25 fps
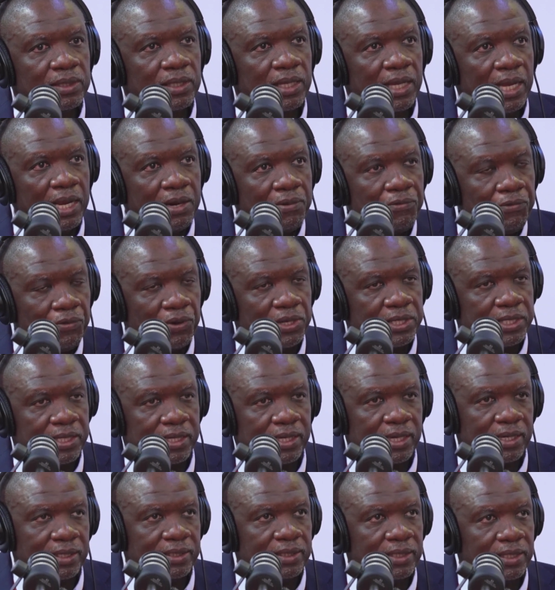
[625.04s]

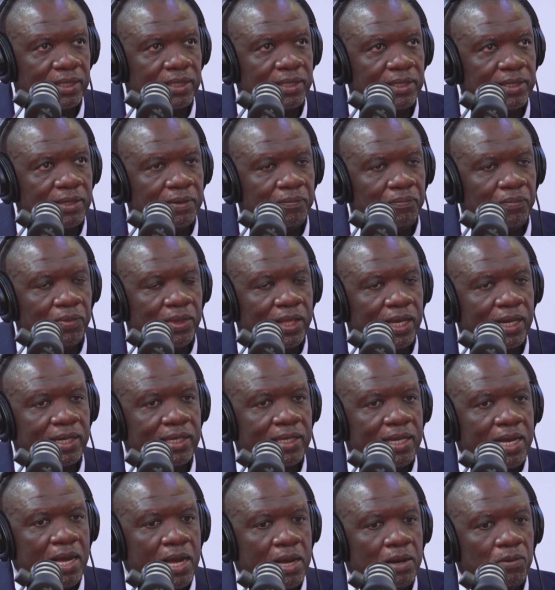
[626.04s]
infrastructure that
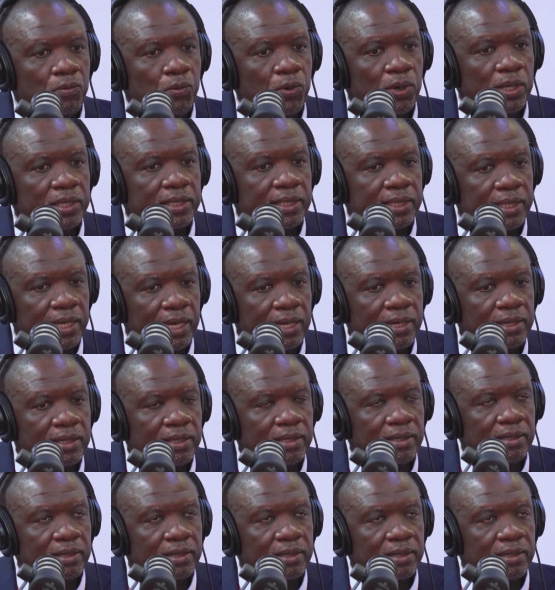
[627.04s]
will then